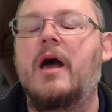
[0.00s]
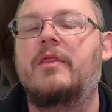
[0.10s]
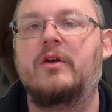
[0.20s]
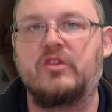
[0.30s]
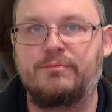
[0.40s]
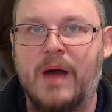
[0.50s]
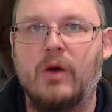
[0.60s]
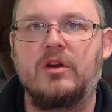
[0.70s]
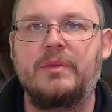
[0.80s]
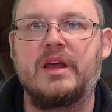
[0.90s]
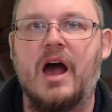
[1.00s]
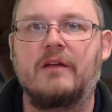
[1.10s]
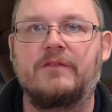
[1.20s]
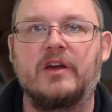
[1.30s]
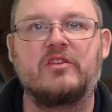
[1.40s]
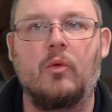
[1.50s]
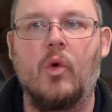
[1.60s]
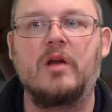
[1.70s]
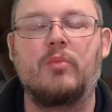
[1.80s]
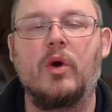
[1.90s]
there's bound to be conflicts at
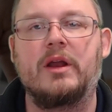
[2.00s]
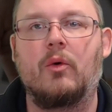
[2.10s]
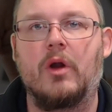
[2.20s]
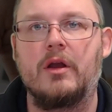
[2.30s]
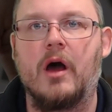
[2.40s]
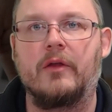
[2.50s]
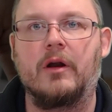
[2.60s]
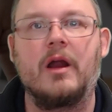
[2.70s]
one point or another.